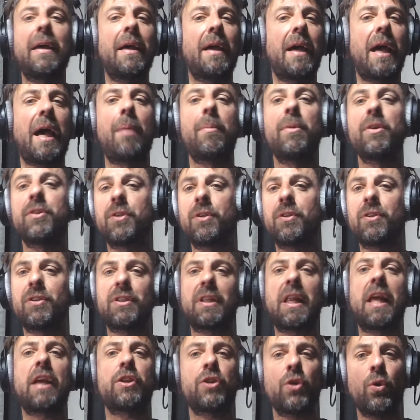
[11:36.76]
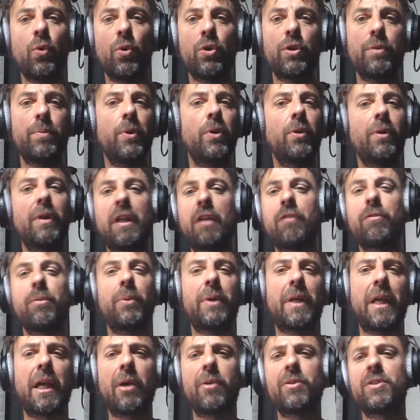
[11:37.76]
Amazon / Audible and
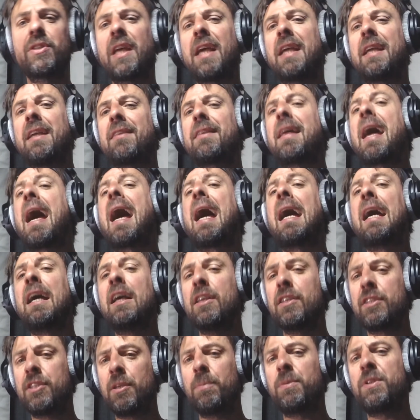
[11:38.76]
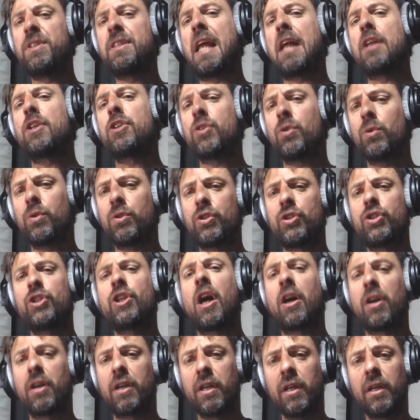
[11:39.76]
everybody else take their substantial
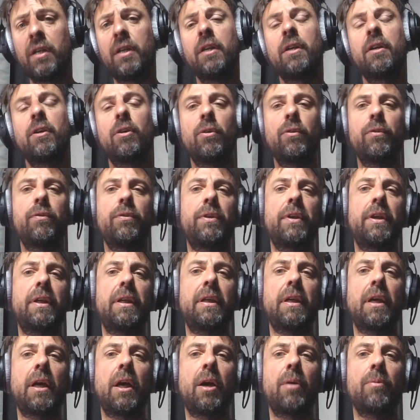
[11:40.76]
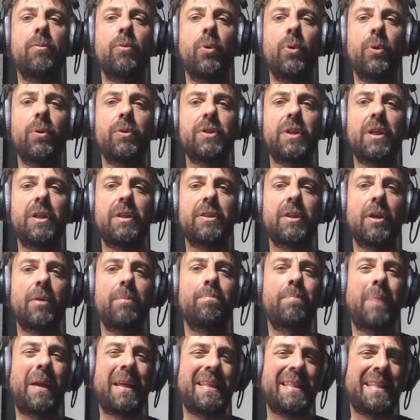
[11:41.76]
chunk of the royalties. So
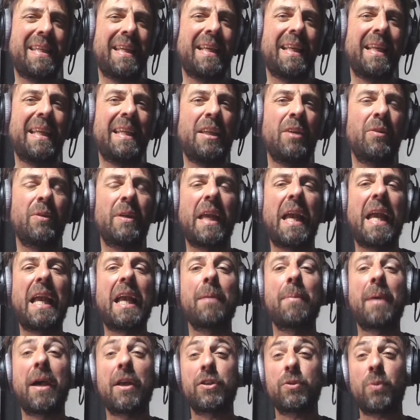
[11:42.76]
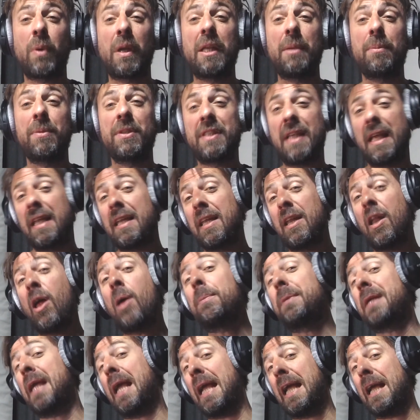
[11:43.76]
basically you're getting about 20% and
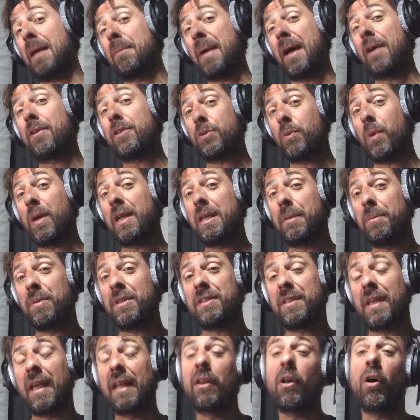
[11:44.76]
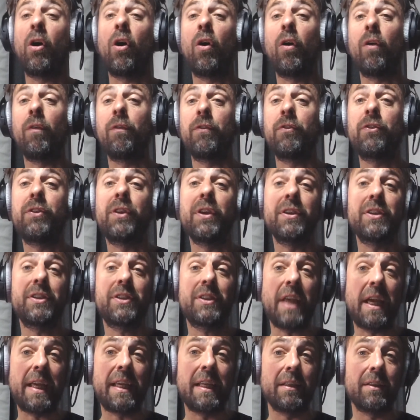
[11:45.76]
I'm getting about 20% of the
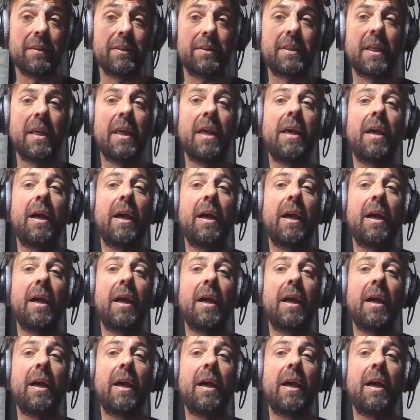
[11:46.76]
sales.